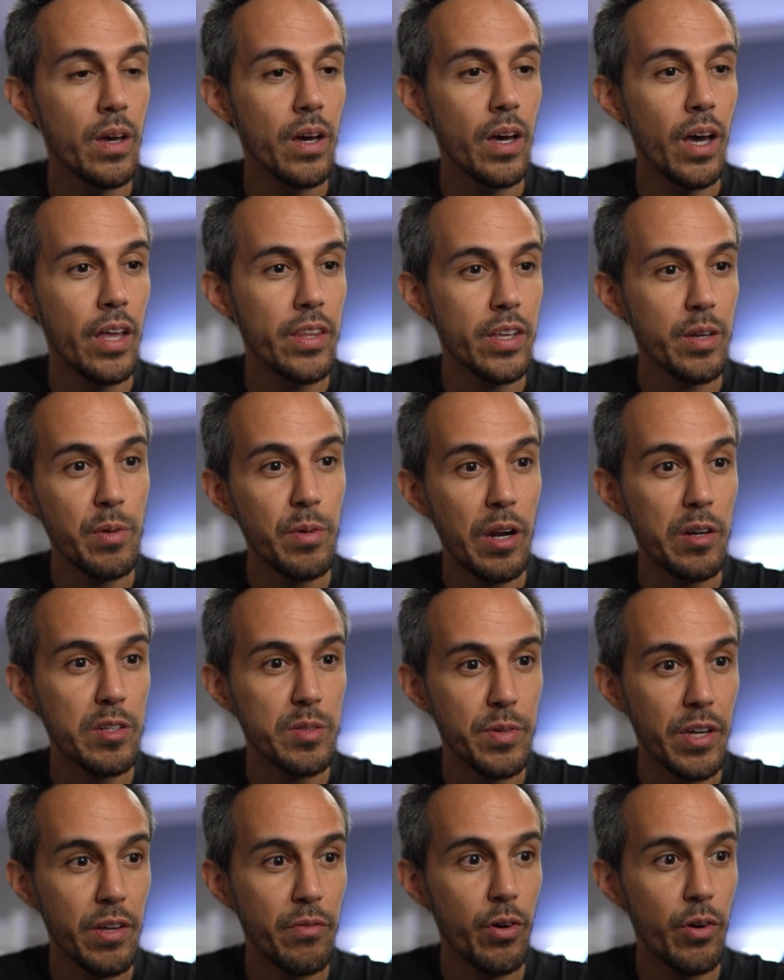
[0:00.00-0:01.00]
And the community members
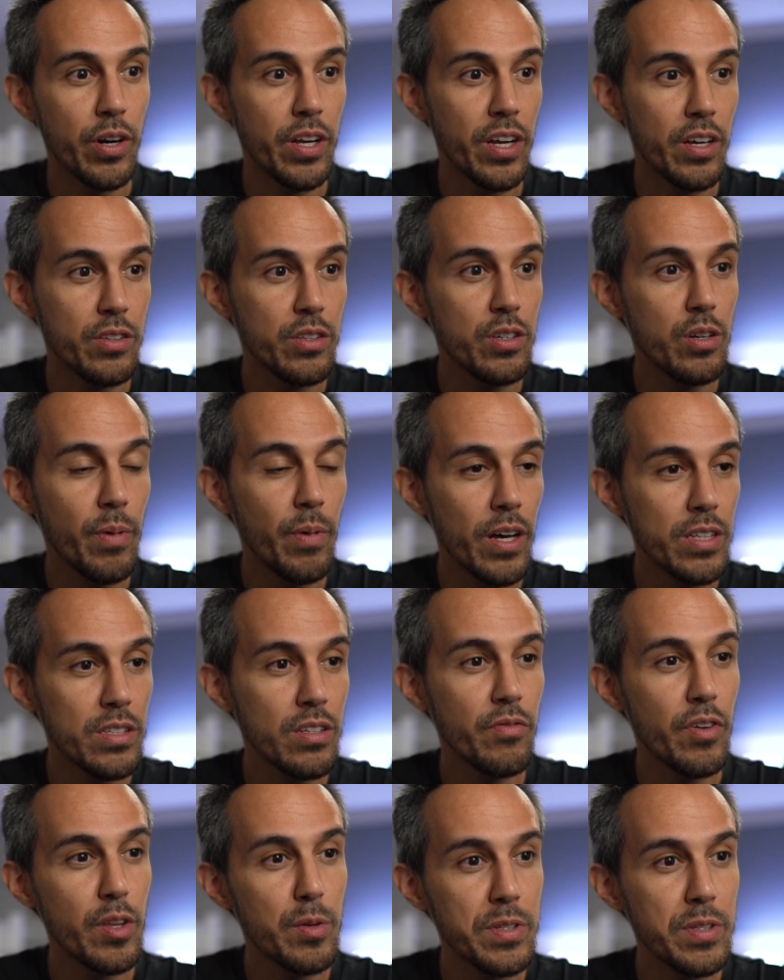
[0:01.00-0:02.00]
began voting on CUBOTZ.
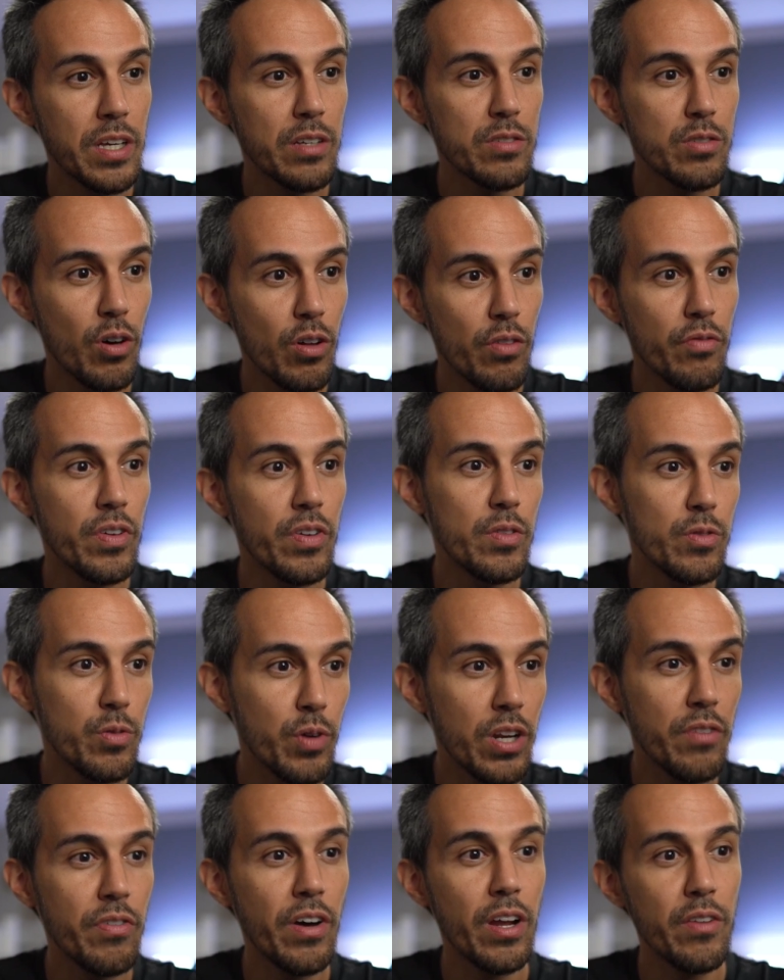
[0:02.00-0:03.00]
50% sold,
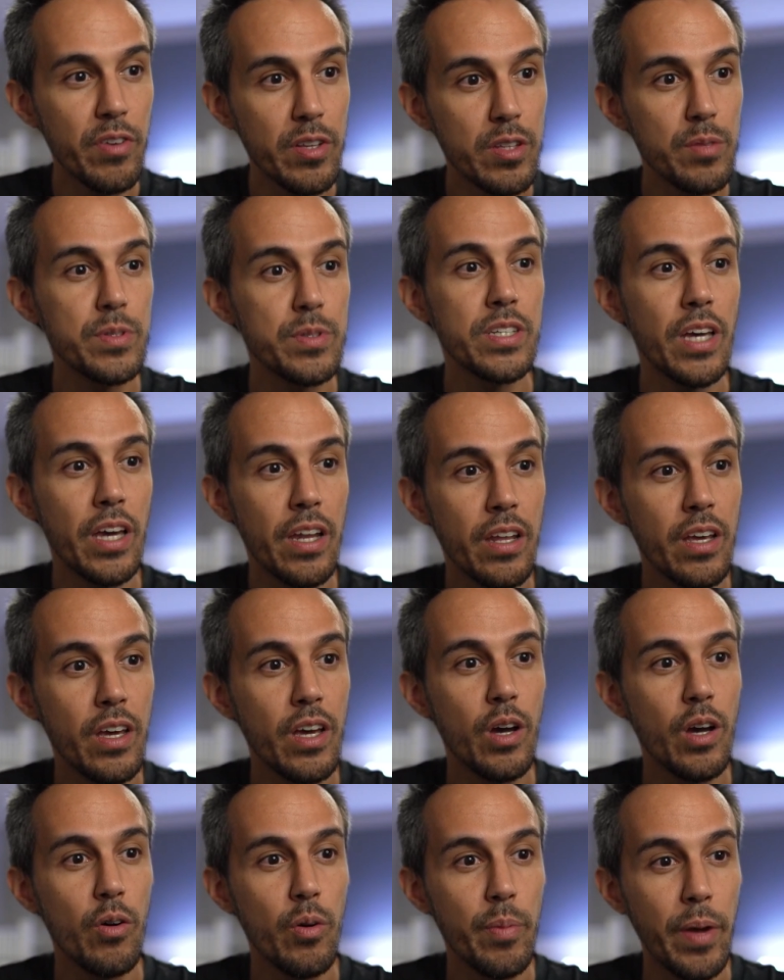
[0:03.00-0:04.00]
25 to 50%.
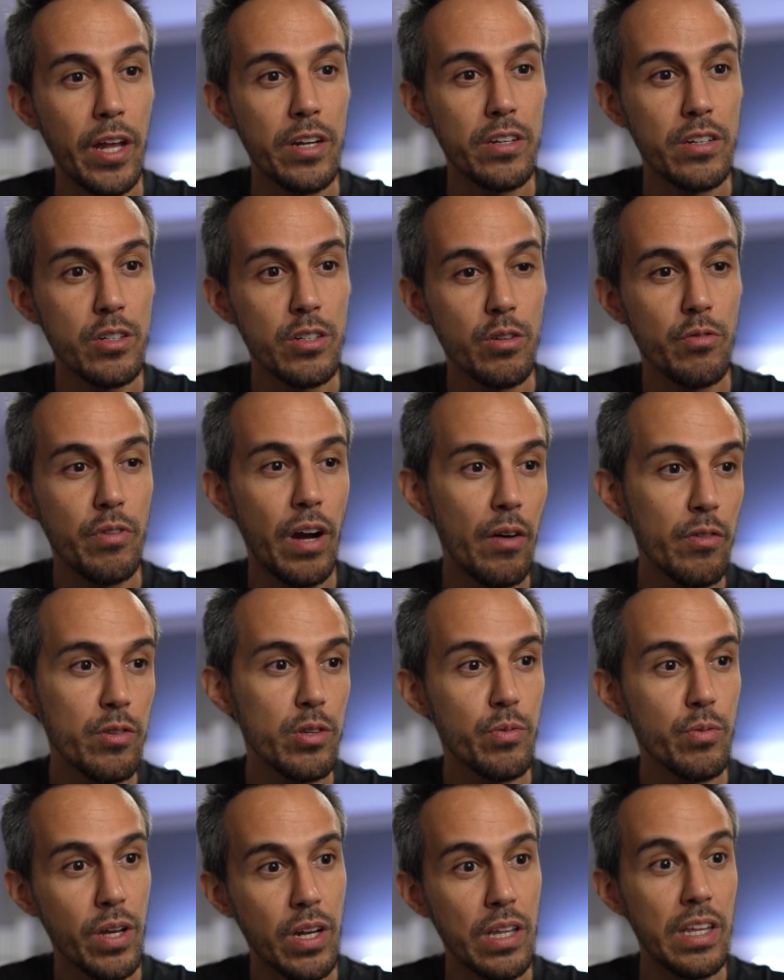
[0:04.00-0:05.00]
We entered into a raffle to
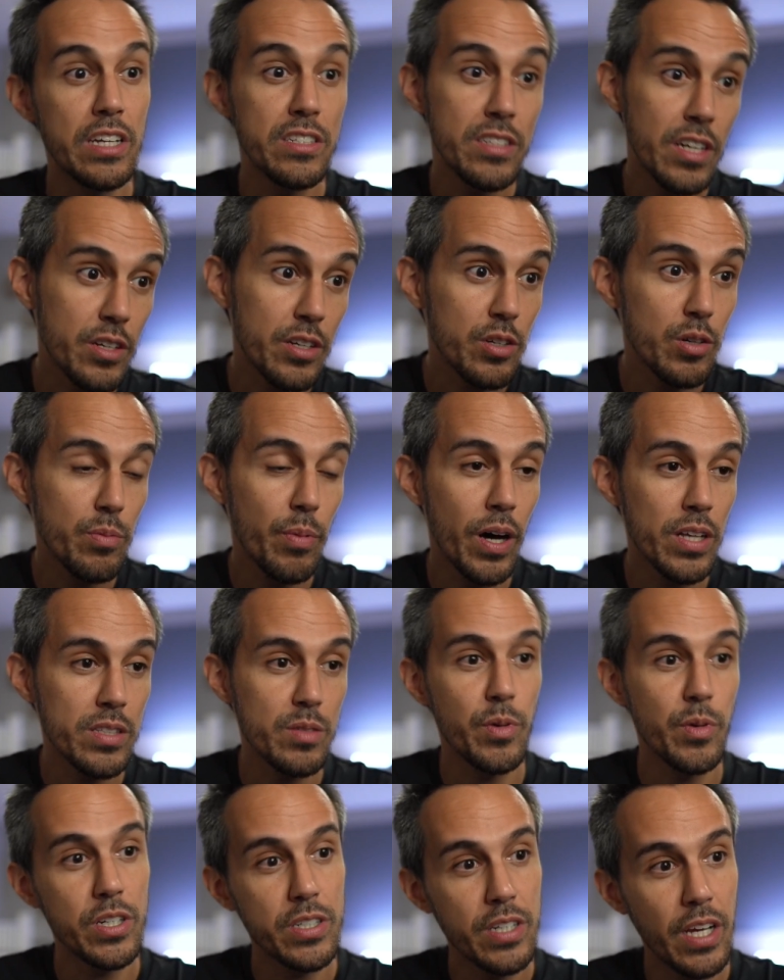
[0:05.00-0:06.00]
win legendary CUBOTZ,
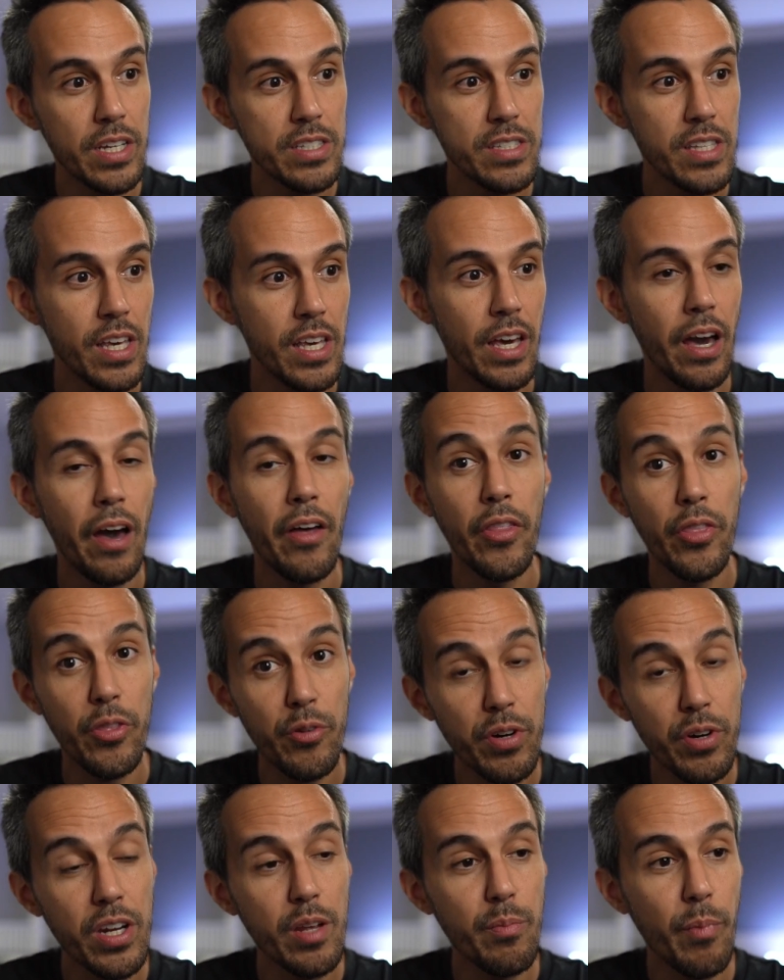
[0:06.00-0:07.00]
merchandise, and
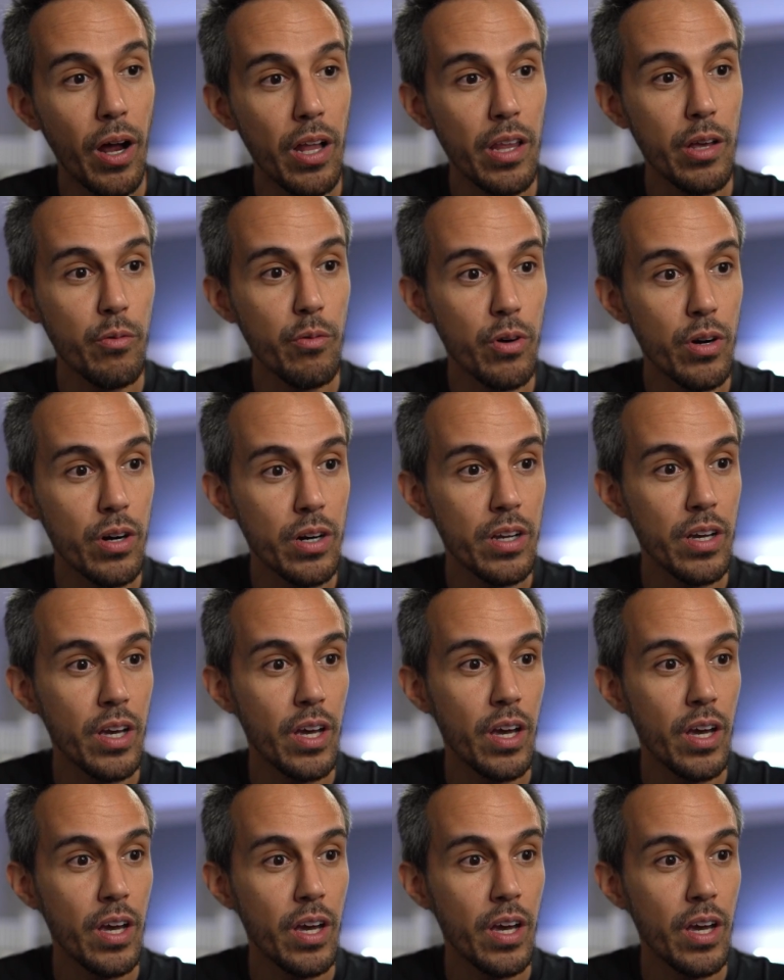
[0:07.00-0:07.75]
3D modeling work